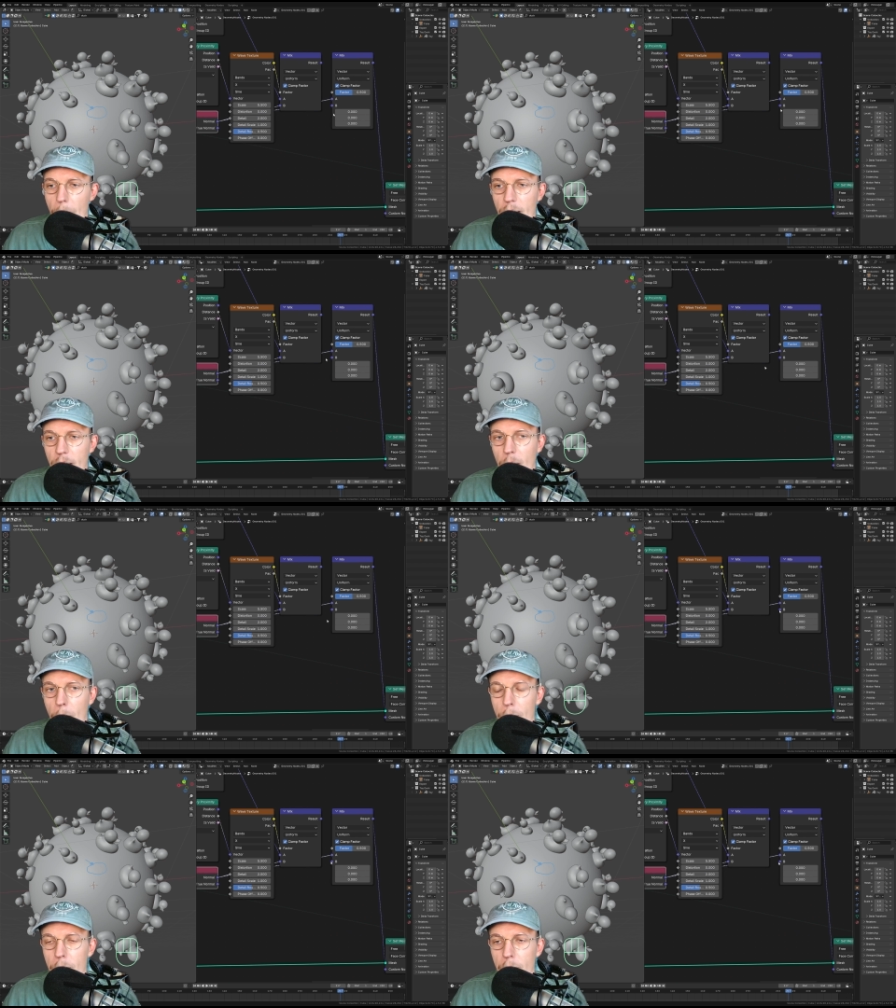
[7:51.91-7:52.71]
and the
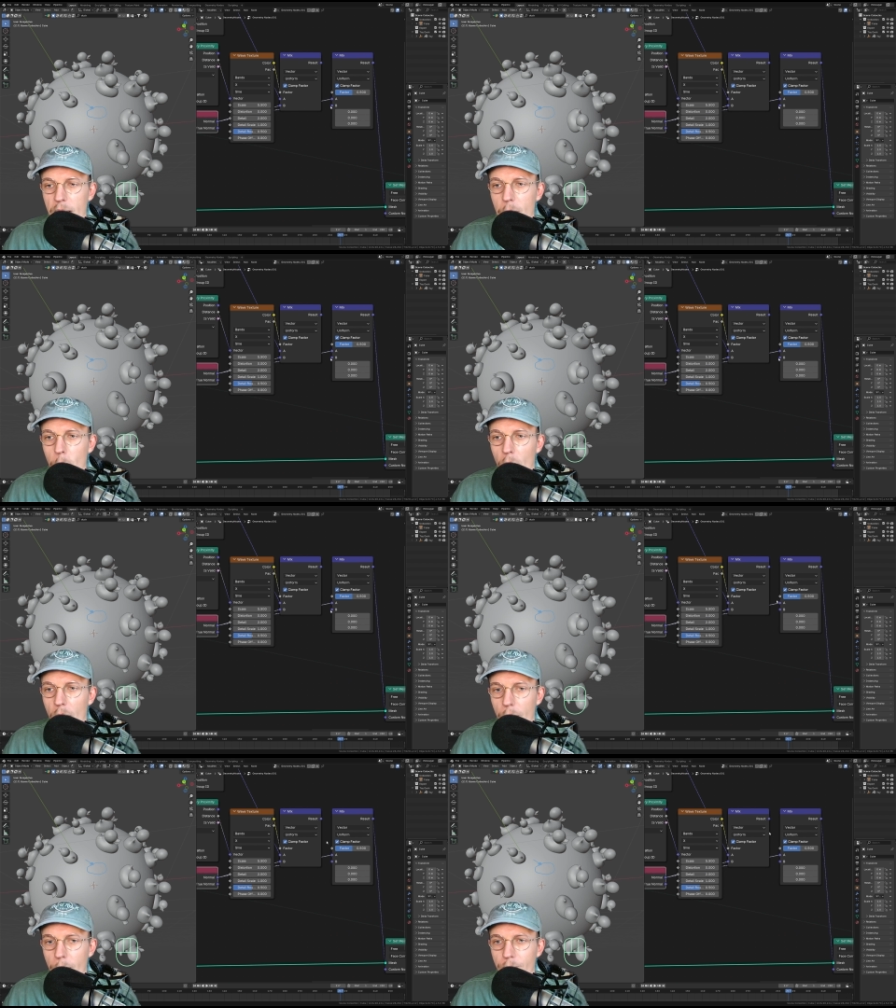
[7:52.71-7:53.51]
B
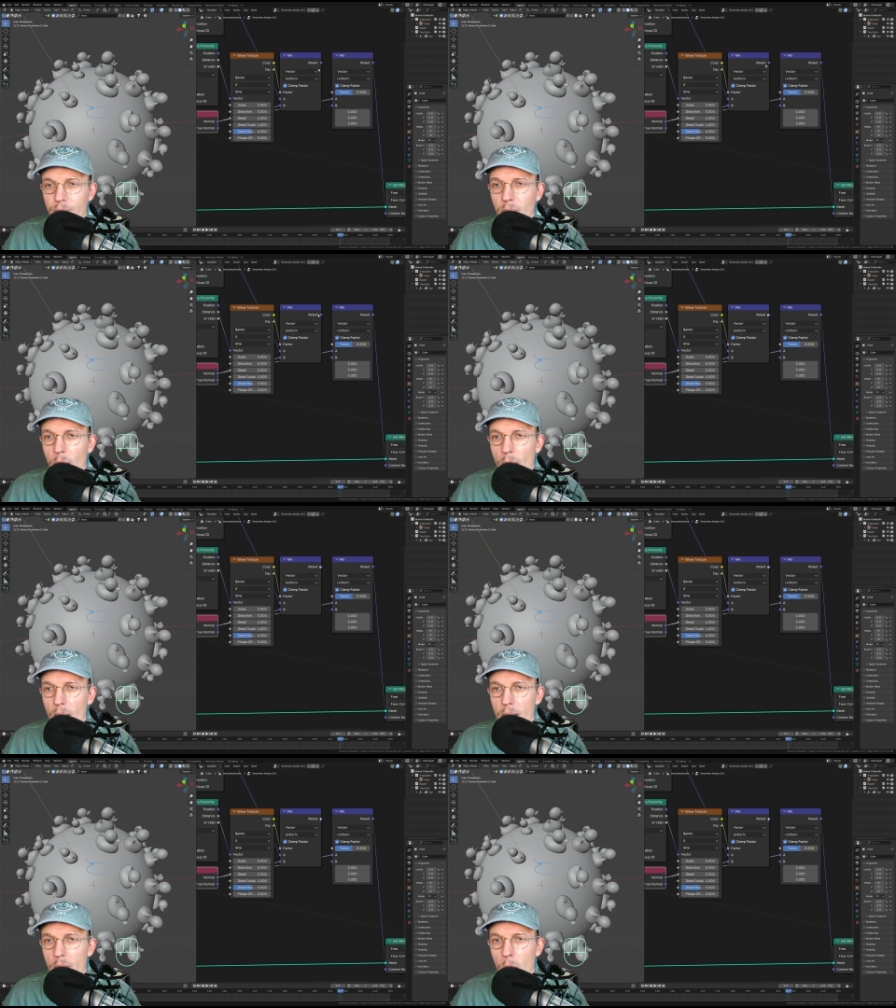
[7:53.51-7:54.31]
one is